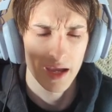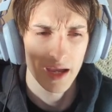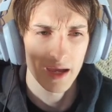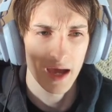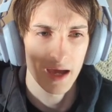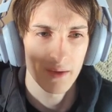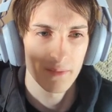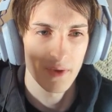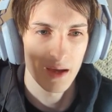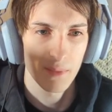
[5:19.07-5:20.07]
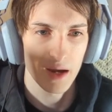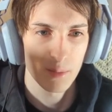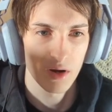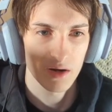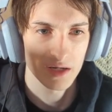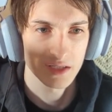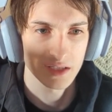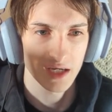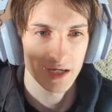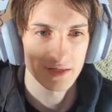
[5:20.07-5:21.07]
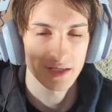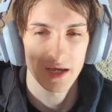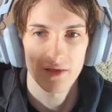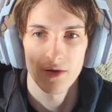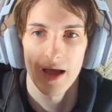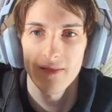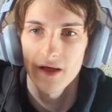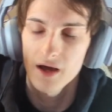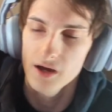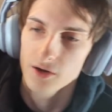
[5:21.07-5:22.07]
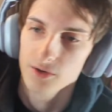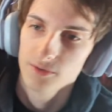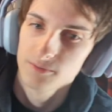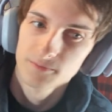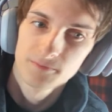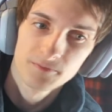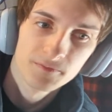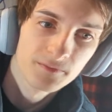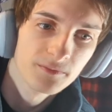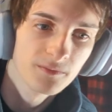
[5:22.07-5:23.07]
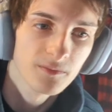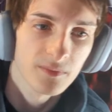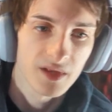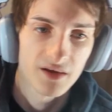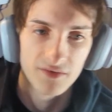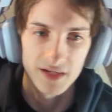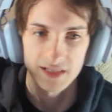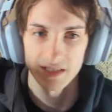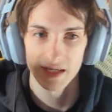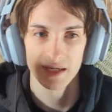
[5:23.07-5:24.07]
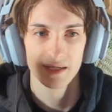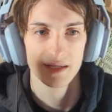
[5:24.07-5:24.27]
I'm at a party. Just got here to say hello. Hello. Have a nice night.